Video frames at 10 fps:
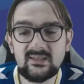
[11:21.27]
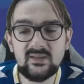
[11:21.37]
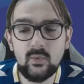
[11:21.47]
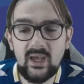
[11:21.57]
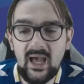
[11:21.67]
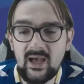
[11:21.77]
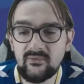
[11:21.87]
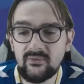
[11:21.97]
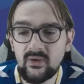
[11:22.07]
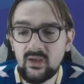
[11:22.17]
so we
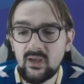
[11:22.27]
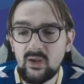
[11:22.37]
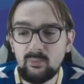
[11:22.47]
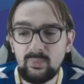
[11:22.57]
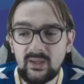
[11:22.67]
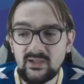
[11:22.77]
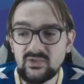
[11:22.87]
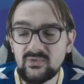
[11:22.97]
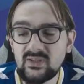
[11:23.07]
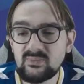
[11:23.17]
have
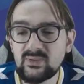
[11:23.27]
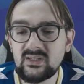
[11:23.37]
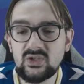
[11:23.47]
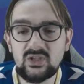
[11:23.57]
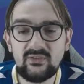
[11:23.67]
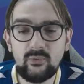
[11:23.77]
players for this position.